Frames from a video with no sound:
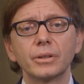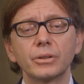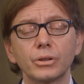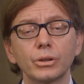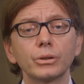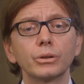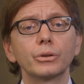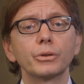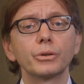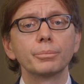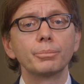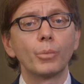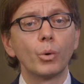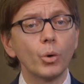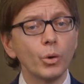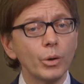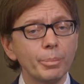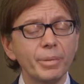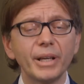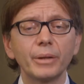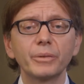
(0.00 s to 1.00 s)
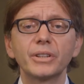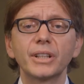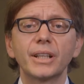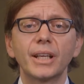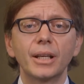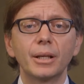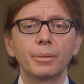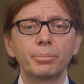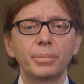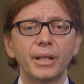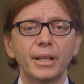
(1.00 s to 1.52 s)
to learn more about the
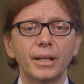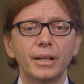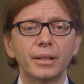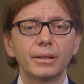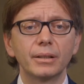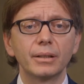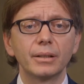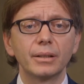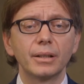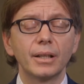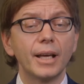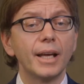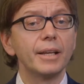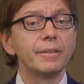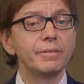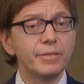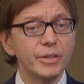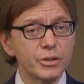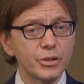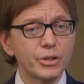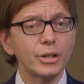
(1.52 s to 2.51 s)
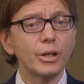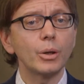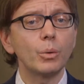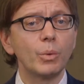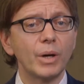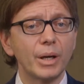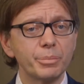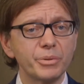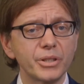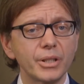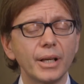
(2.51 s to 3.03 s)
campaign and visit our
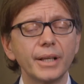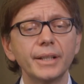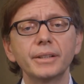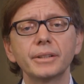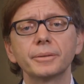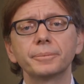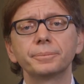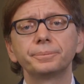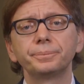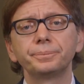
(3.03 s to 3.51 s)
website.